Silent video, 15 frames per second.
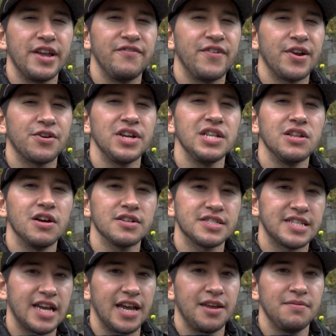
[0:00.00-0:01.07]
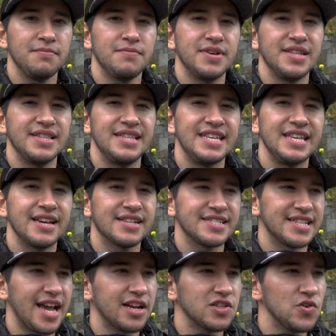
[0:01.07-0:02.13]
a very long time, the
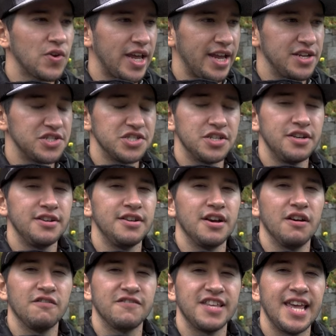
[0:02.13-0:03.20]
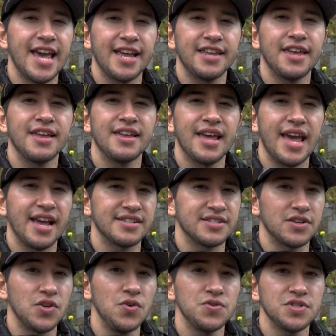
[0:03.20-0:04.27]
exact location of the hanging
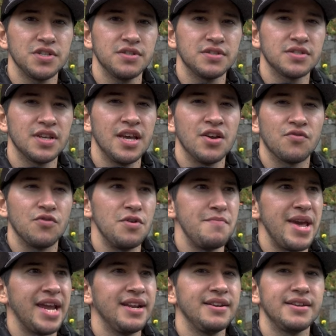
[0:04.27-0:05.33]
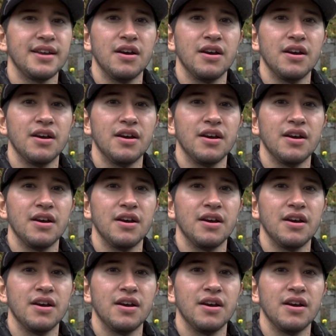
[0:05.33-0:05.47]
executions remained